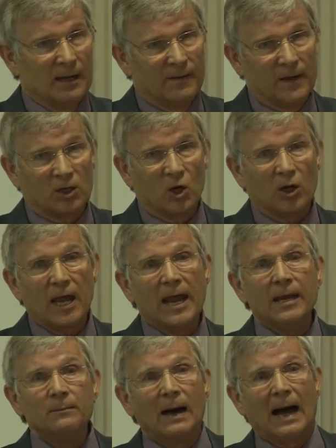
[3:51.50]
the
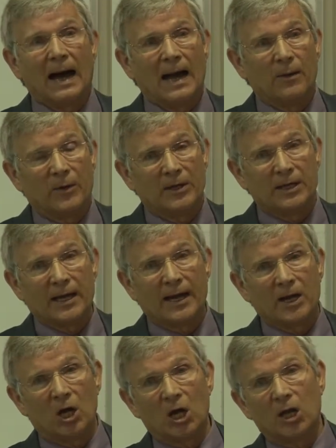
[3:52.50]
cocaine buy where you
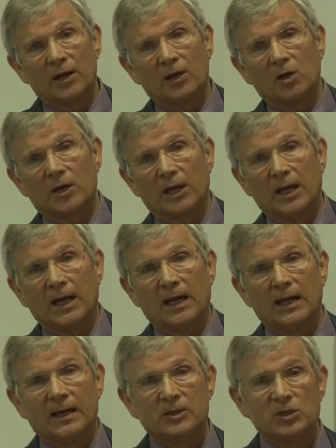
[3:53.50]
got all the
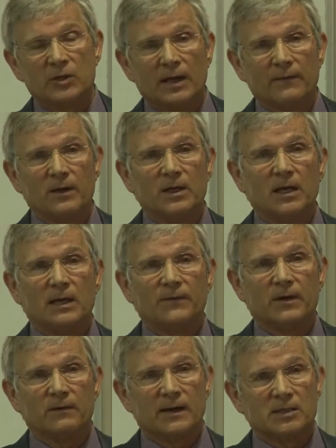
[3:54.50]
cocaine that you ever need
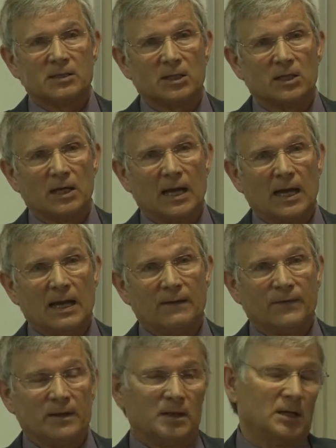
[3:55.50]
for the rest of your life,
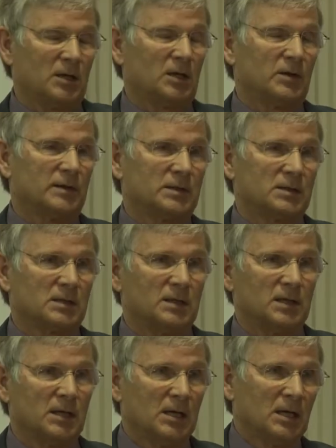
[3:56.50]
and you know, it's,
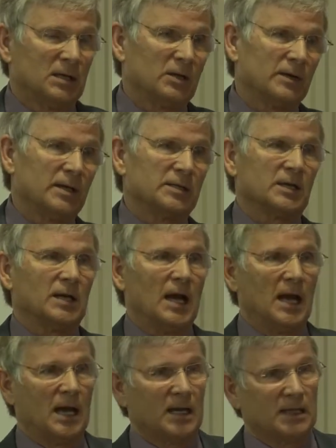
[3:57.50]
there is a
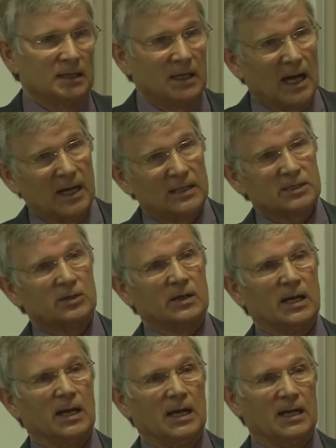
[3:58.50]
God, and God is
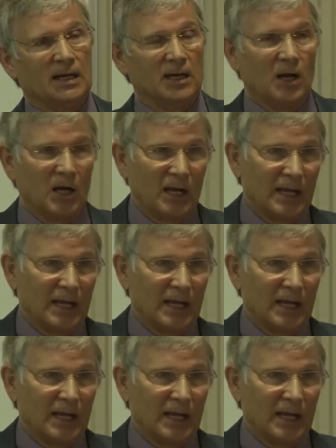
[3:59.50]
cocaine, and all